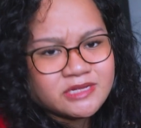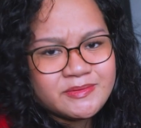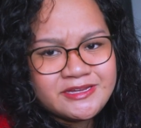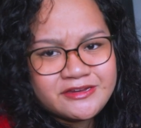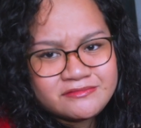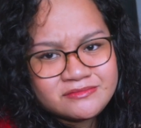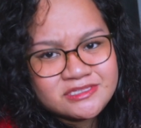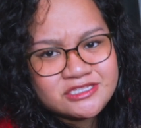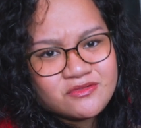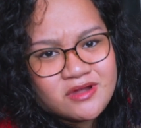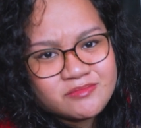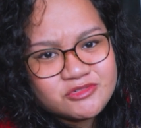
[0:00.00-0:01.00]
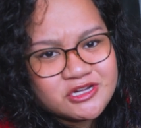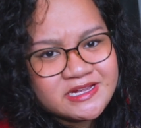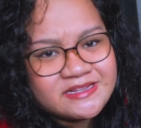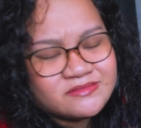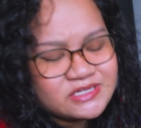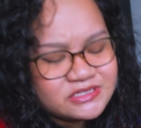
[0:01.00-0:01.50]
I mean, it's no harm
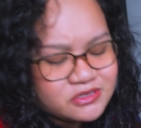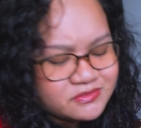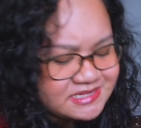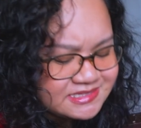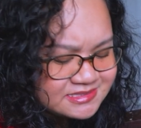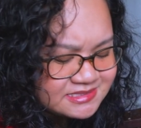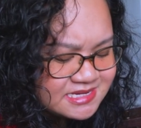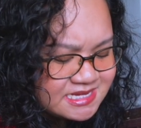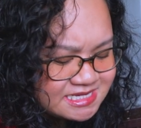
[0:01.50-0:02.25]
trying. You can always